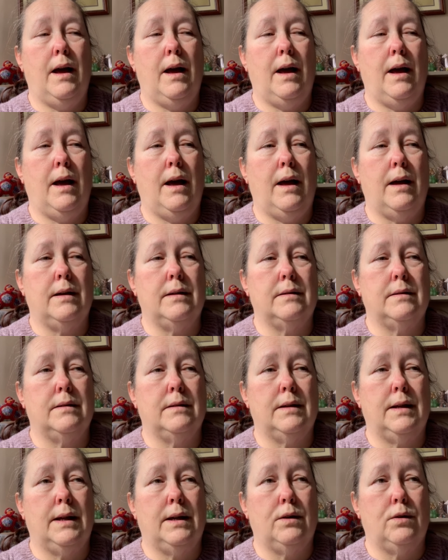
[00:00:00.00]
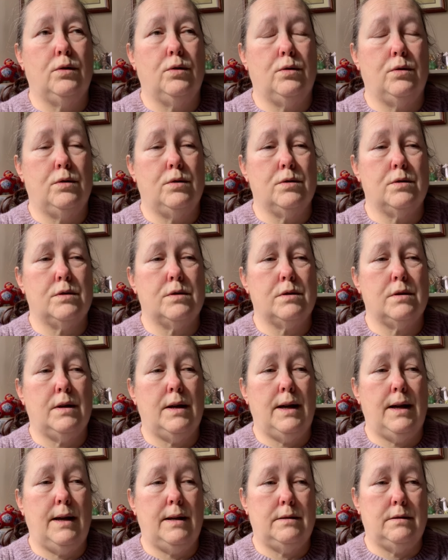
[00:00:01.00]
And it caused a
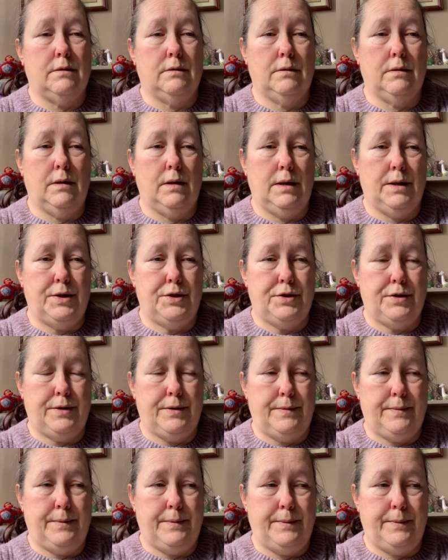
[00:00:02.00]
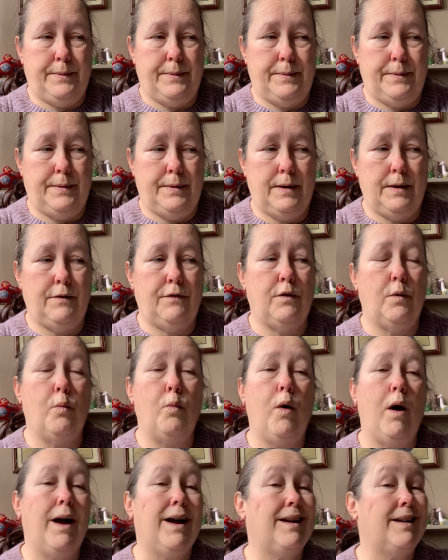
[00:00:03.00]
head-on collision. Now, from
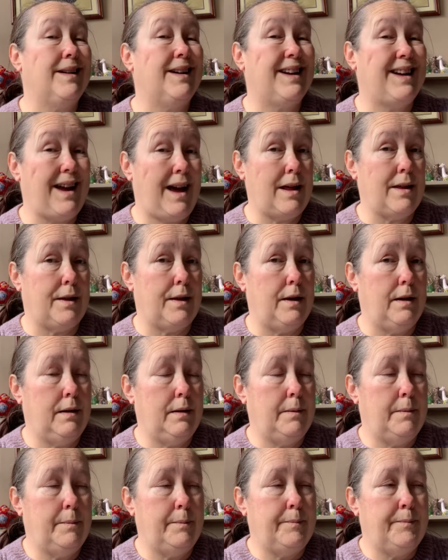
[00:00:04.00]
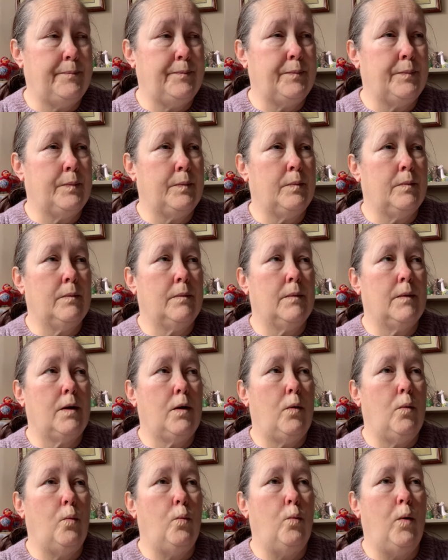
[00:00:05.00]
what I can gather,
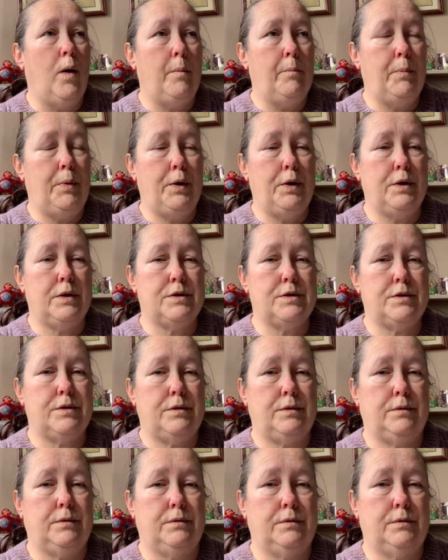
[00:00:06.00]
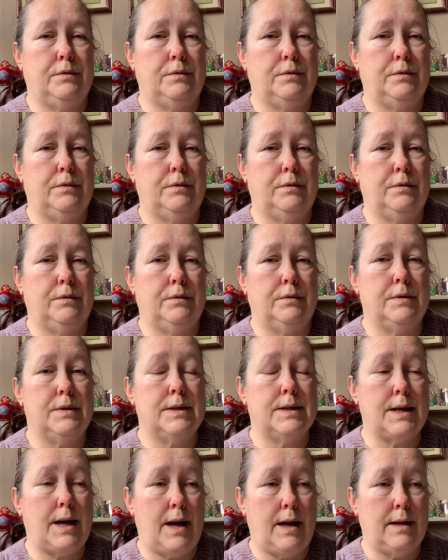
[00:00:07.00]
one person
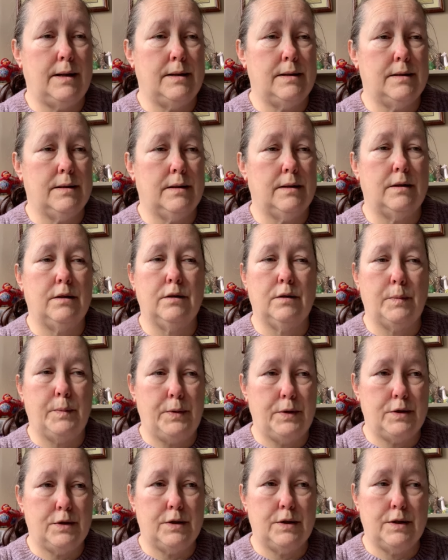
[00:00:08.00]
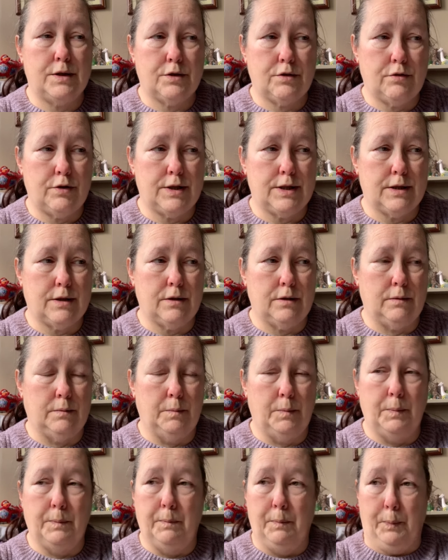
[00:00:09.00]
died and the other person is critical.
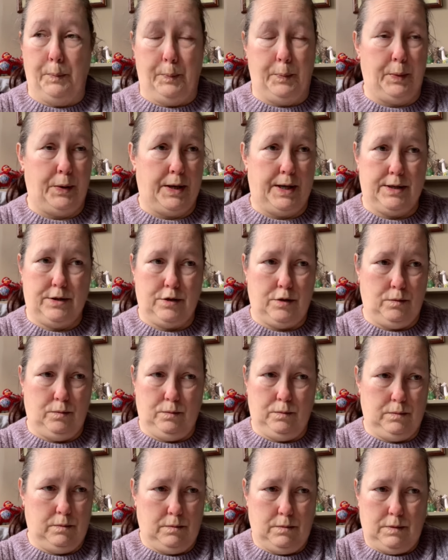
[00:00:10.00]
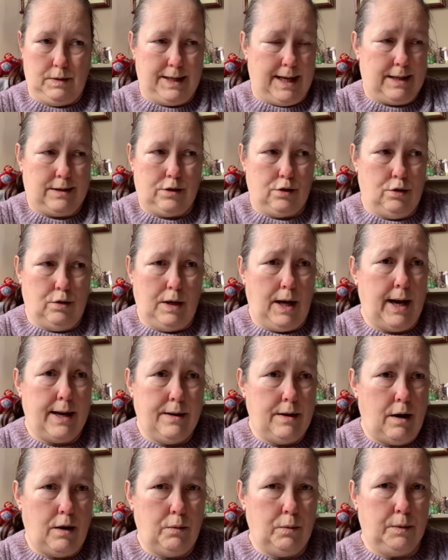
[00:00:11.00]
But I don't, that's all I
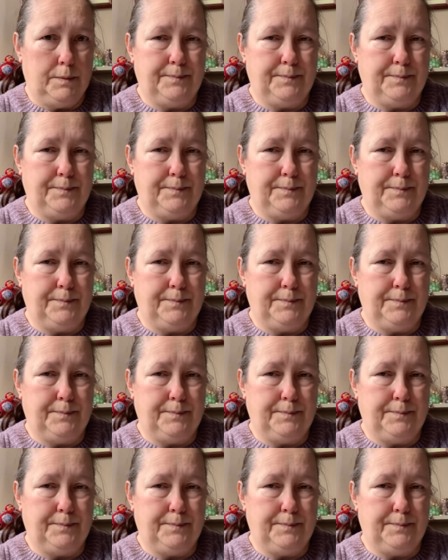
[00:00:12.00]
know.